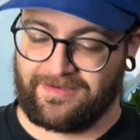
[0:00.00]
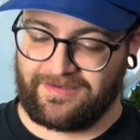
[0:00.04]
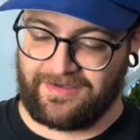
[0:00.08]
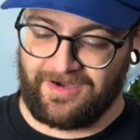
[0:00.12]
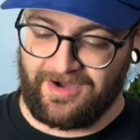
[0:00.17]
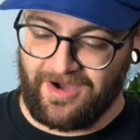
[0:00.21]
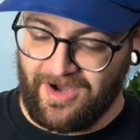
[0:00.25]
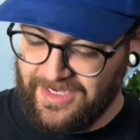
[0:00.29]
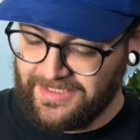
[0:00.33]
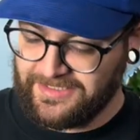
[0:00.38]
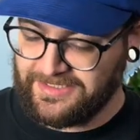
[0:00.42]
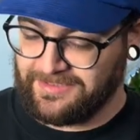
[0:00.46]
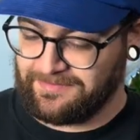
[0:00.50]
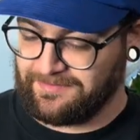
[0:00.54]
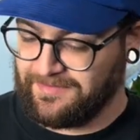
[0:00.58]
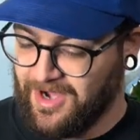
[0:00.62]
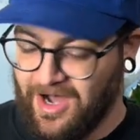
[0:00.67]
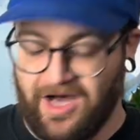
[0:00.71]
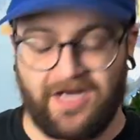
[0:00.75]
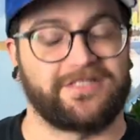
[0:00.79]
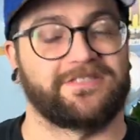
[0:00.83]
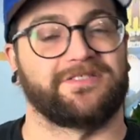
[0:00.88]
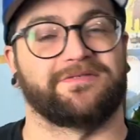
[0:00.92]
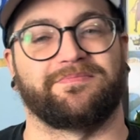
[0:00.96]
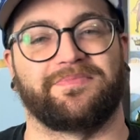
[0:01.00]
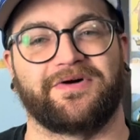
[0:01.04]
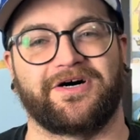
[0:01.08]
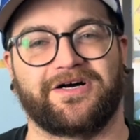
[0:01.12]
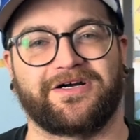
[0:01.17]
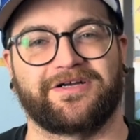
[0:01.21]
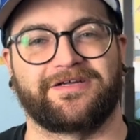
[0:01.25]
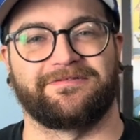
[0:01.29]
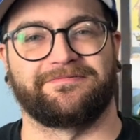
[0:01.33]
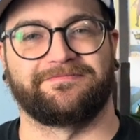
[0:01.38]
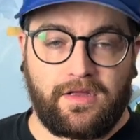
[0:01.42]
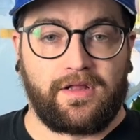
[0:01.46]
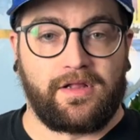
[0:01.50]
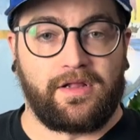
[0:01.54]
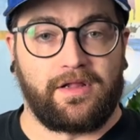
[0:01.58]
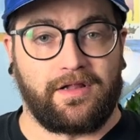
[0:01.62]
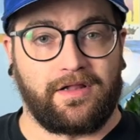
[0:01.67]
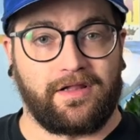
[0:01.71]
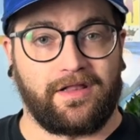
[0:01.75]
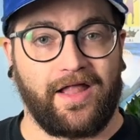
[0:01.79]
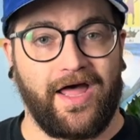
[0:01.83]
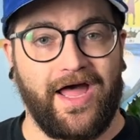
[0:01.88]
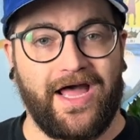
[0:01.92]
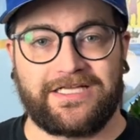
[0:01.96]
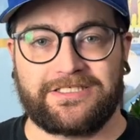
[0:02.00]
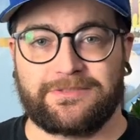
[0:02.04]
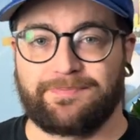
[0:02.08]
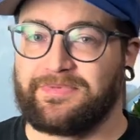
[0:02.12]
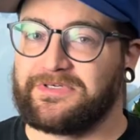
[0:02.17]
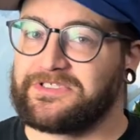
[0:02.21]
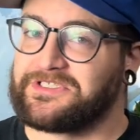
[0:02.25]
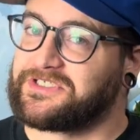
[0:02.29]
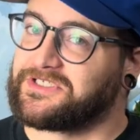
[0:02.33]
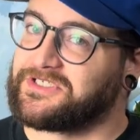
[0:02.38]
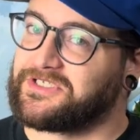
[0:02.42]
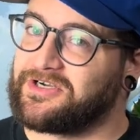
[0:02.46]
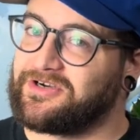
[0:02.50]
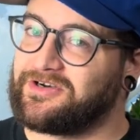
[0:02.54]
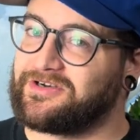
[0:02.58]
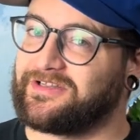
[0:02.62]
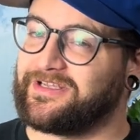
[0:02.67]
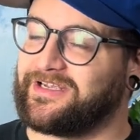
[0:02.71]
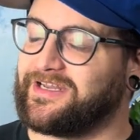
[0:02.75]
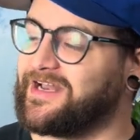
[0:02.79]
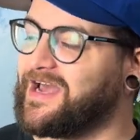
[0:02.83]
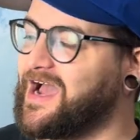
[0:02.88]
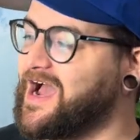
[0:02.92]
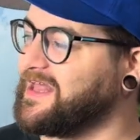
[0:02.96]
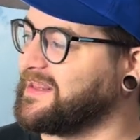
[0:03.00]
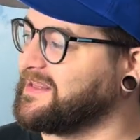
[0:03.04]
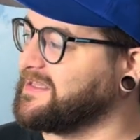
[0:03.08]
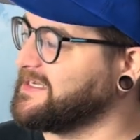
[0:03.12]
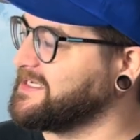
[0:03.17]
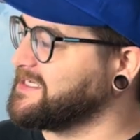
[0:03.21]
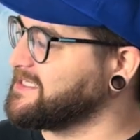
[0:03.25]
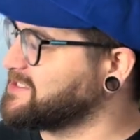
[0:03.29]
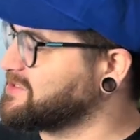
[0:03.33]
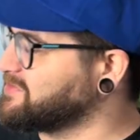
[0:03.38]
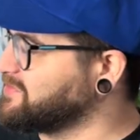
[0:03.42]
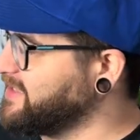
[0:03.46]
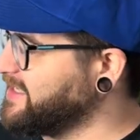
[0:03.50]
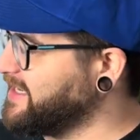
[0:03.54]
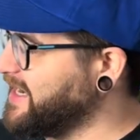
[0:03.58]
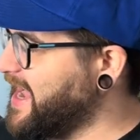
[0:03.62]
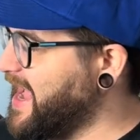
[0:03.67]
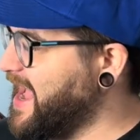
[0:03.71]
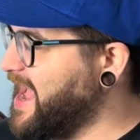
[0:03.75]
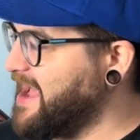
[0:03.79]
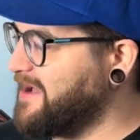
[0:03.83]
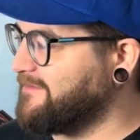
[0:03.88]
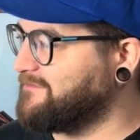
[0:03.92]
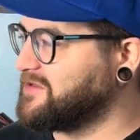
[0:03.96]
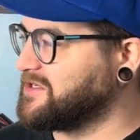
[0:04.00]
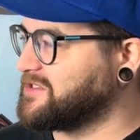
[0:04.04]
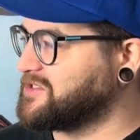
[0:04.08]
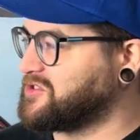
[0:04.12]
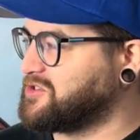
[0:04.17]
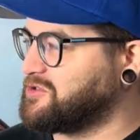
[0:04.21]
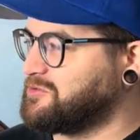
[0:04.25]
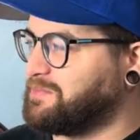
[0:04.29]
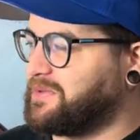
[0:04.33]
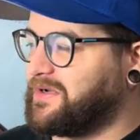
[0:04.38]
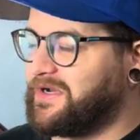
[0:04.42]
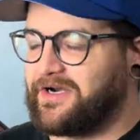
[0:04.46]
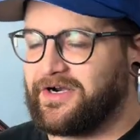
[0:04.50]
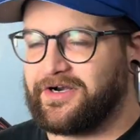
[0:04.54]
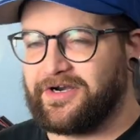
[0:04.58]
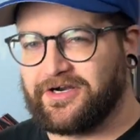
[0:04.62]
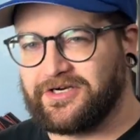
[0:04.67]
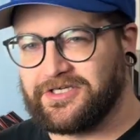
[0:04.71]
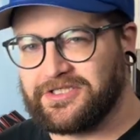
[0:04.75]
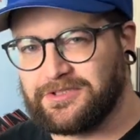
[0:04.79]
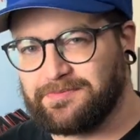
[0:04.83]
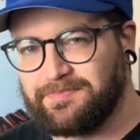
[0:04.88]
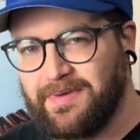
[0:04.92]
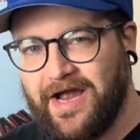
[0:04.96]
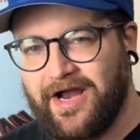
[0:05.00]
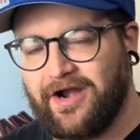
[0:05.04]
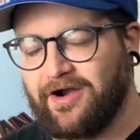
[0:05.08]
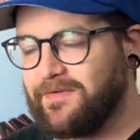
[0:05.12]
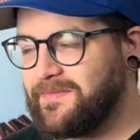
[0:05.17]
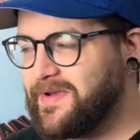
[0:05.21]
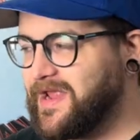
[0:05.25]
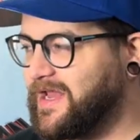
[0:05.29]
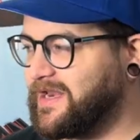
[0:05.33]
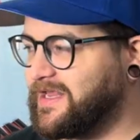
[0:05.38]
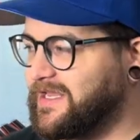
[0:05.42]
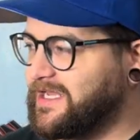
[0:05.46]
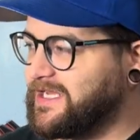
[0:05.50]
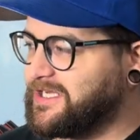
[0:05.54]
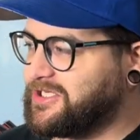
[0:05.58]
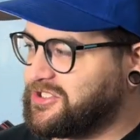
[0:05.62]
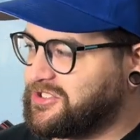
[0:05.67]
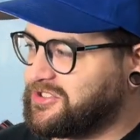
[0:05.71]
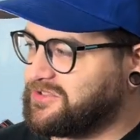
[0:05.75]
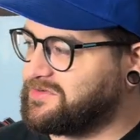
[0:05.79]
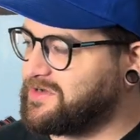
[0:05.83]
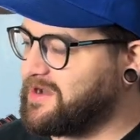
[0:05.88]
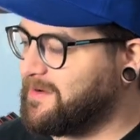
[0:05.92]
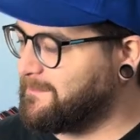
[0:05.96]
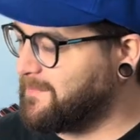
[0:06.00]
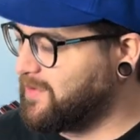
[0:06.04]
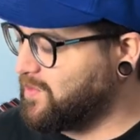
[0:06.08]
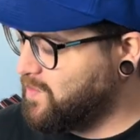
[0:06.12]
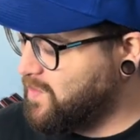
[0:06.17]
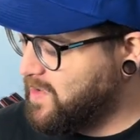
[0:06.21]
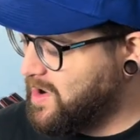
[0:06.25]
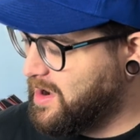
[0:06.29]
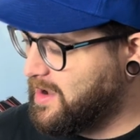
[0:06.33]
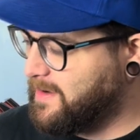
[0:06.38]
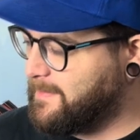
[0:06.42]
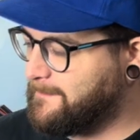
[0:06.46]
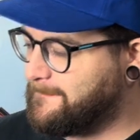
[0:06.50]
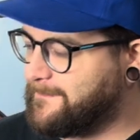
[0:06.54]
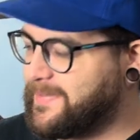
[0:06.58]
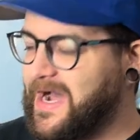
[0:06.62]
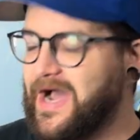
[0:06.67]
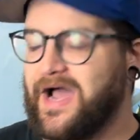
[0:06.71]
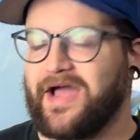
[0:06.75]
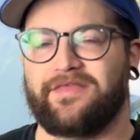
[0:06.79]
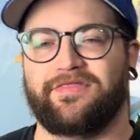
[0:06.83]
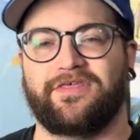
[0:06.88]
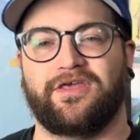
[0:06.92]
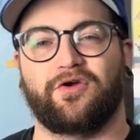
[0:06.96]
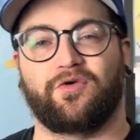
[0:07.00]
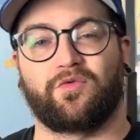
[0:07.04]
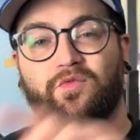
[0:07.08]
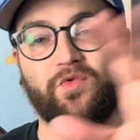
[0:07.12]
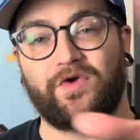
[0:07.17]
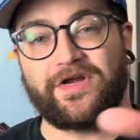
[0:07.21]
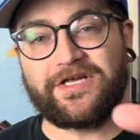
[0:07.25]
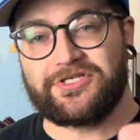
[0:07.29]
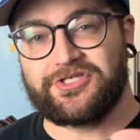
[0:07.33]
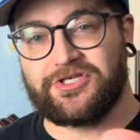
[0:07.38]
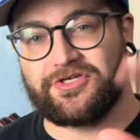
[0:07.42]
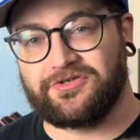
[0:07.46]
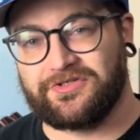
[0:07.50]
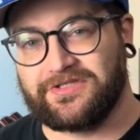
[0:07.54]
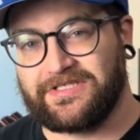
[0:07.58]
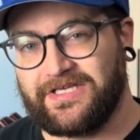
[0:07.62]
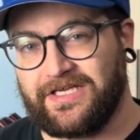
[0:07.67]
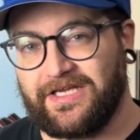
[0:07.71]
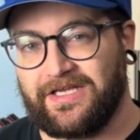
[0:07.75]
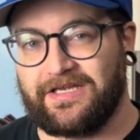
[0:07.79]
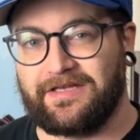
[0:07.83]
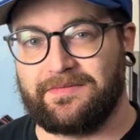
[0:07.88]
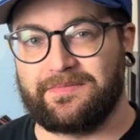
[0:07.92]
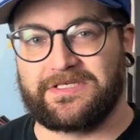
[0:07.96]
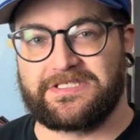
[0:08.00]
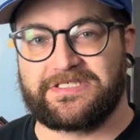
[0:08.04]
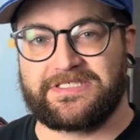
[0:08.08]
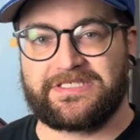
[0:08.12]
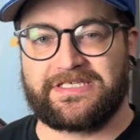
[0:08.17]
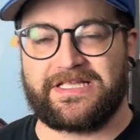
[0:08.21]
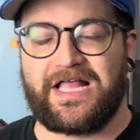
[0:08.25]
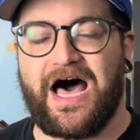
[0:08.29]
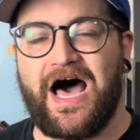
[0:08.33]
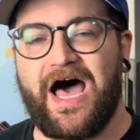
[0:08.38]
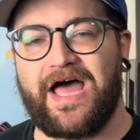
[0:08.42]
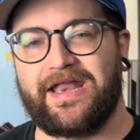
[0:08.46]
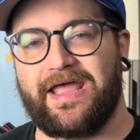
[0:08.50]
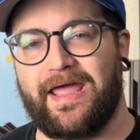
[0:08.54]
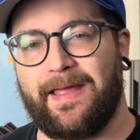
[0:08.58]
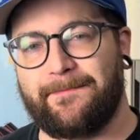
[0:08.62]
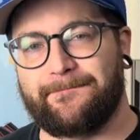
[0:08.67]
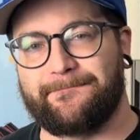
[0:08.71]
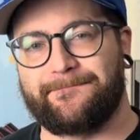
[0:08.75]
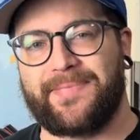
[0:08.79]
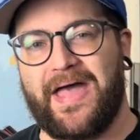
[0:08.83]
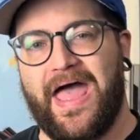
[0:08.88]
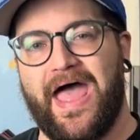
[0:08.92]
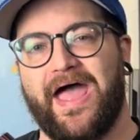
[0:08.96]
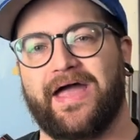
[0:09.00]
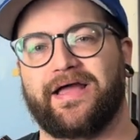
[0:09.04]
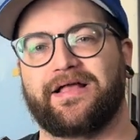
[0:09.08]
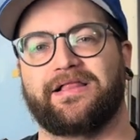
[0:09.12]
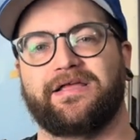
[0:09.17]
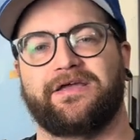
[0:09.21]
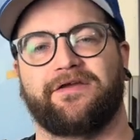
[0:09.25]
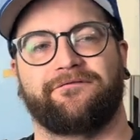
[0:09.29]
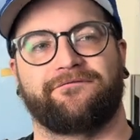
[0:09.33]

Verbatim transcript: Awesome, awesome book. Last but certainly not least, we have the Superior Spider Man issue number one by the original team, Slott and Bagley.